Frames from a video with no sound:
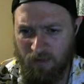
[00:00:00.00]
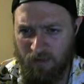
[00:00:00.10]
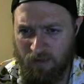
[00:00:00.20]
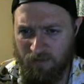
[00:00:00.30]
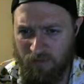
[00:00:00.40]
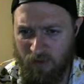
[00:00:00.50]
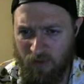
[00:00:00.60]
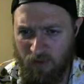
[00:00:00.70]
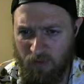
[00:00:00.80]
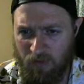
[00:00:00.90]
And
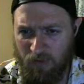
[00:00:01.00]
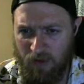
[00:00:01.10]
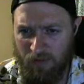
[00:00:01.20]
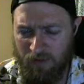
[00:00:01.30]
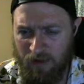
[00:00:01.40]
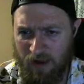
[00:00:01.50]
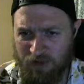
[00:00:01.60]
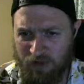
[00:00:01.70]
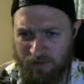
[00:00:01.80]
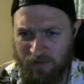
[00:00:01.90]
so then I
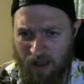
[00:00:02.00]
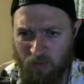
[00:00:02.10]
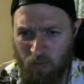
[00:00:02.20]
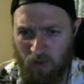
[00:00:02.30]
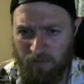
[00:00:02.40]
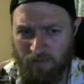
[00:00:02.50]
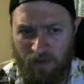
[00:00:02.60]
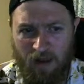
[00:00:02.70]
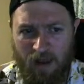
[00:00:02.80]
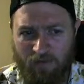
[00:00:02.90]
should attack once,
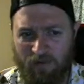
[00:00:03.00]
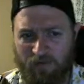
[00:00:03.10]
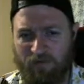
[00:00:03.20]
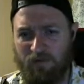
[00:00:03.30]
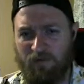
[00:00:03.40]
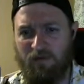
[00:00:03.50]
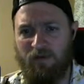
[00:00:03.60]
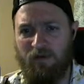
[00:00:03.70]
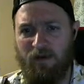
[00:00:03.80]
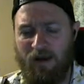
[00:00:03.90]
and I have this
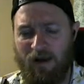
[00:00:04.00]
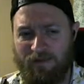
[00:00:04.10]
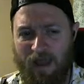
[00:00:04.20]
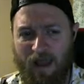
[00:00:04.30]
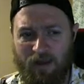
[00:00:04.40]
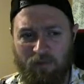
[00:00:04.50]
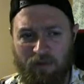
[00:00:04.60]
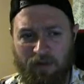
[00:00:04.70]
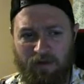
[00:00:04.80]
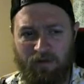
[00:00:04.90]
attack
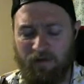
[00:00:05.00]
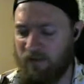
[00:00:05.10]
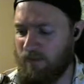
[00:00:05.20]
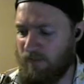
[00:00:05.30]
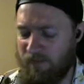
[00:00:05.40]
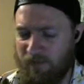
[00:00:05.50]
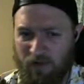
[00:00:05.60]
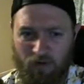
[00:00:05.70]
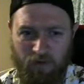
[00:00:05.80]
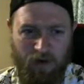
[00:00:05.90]
complete
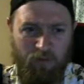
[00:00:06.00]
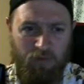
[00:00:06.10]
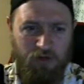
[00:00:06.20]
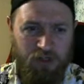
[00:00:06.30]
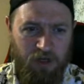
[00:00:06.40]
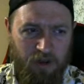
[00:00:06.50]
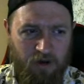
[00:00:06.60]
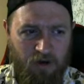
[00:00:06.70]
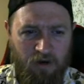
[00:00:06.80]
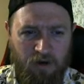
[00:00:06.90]
signal that I'm pushing
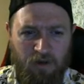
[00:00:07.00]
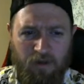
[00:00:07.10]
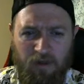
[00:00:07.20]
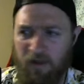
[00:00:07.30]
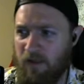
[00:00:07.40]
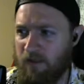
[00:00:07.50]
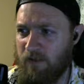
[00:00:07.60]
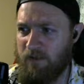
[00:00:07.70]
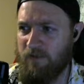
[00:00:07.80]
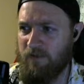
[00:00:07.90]
here.
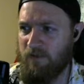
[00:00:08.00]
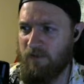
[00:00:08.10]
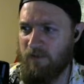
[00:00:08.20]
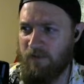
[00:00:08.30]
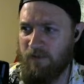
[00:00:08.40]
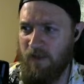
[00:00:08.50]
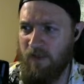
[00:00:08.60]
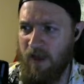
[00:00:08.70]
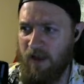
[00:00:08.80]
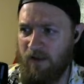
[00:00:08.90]
Let's
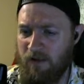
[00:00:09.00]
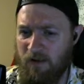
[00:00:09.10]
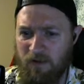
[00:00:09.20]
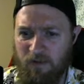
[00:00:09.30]
send that here.